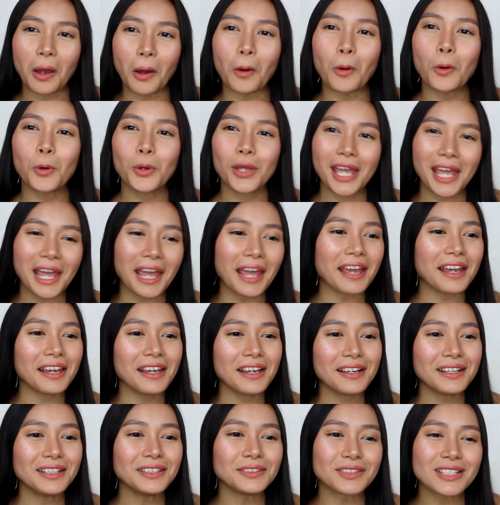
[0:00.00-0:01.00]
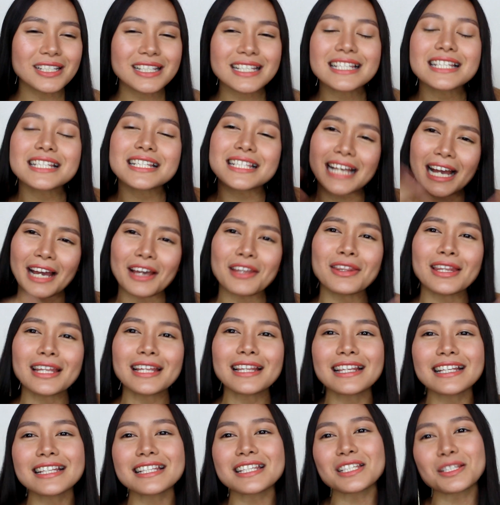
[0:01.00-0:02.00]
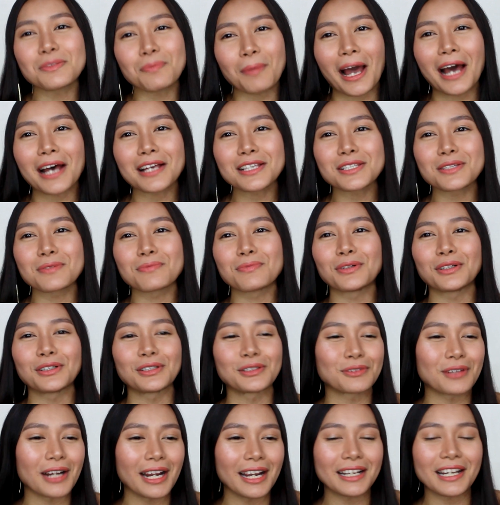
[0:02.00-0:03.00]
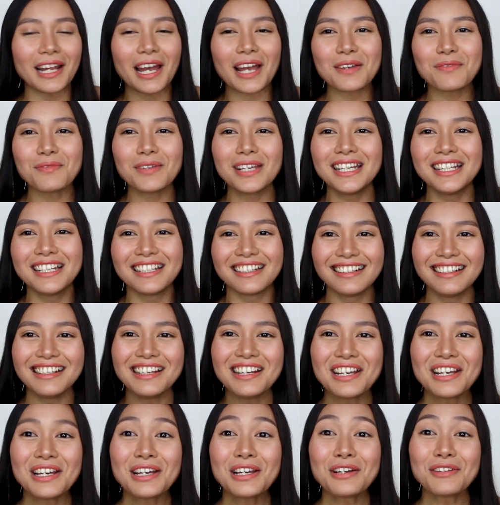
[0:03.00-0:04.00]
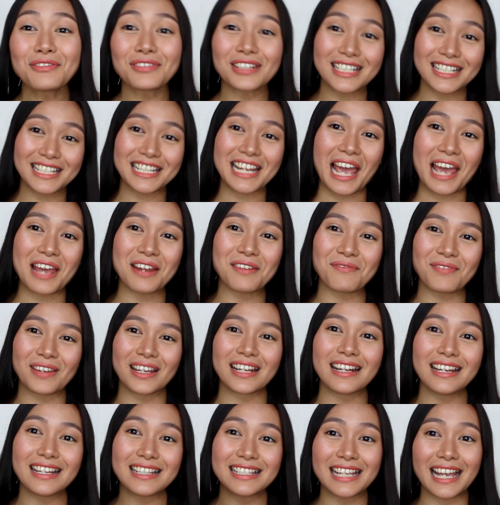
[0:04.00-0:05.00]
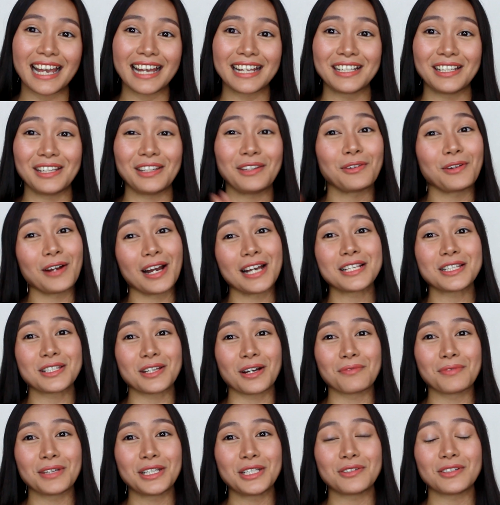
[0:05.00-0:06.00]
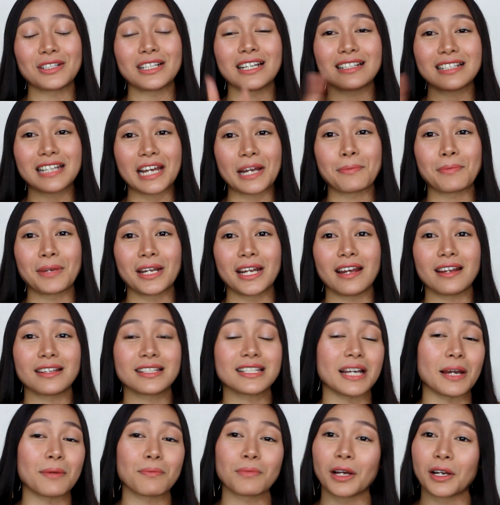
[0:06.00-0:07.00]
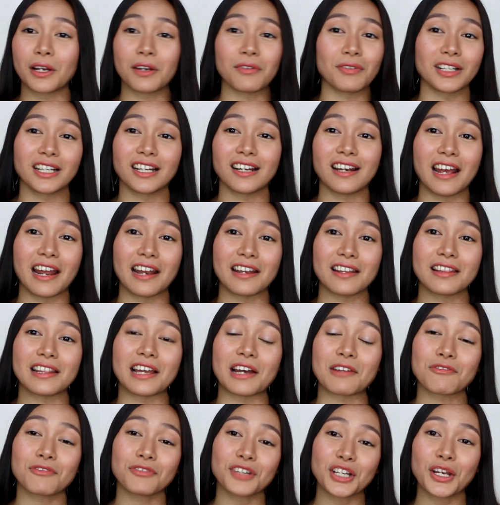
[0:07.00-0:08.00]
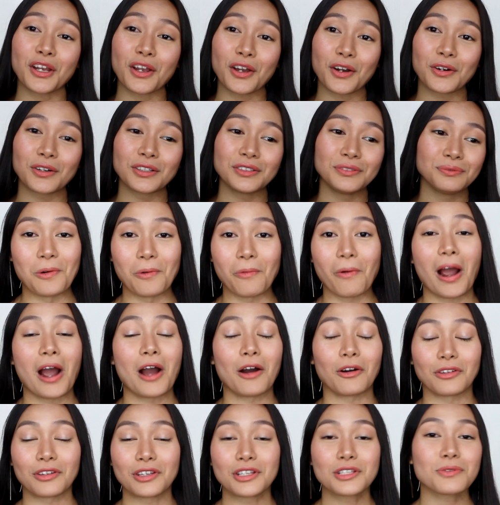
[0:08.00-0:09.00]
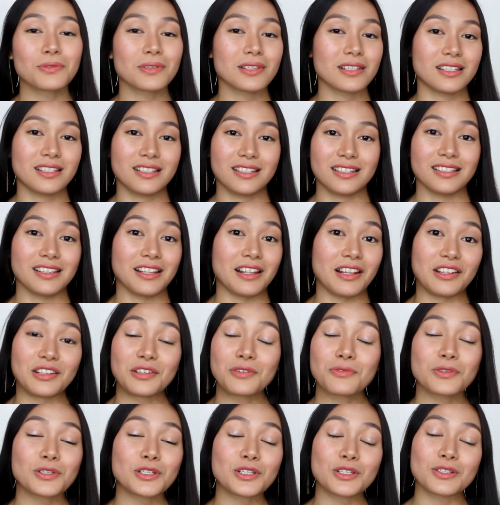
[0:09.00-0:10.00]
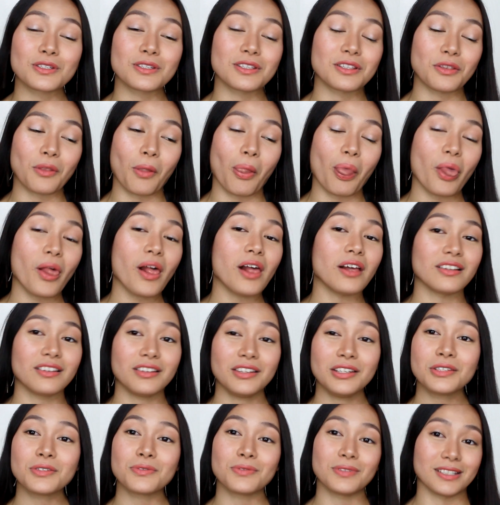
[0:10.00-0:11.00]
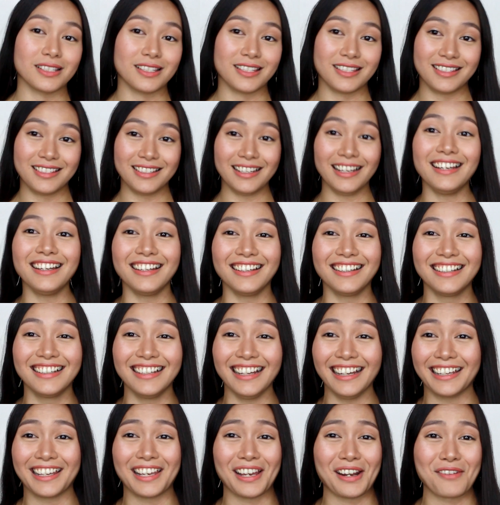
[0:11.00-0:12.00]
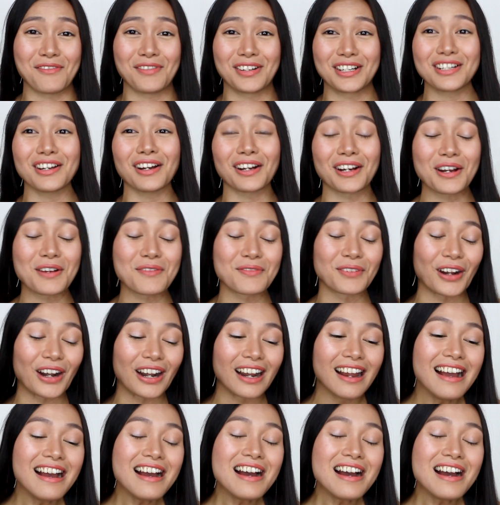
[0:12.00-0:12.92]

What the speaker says: okay. I think this is passable, right? I mean, for 10 minutes, and you guys saw me do it in 10 minutes. I'm not even gonna edit that video. Wow, this was I can't even talk anymore.